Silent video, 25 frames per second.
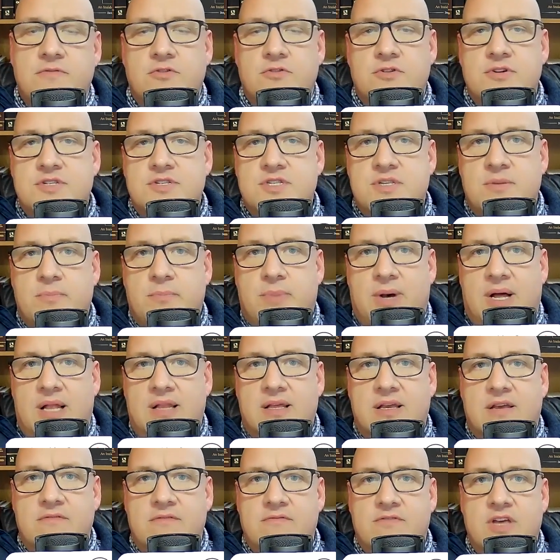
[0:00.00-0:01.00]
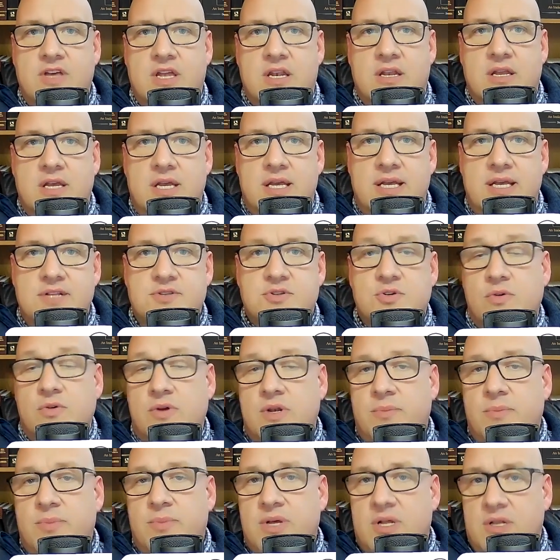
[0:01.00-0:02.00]
or a symbolic event, it's going
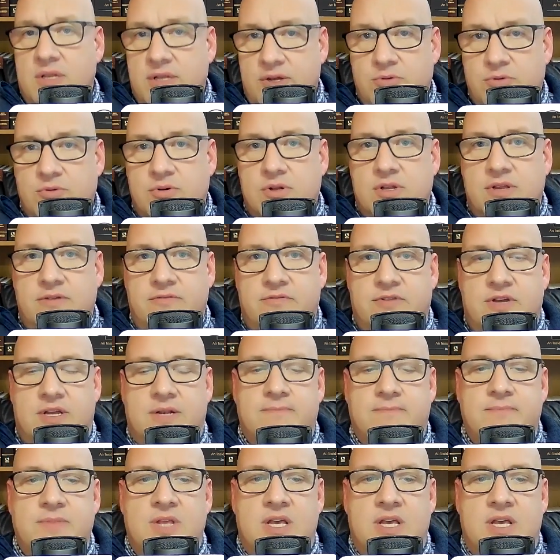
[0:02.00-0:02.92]
to be a literal event.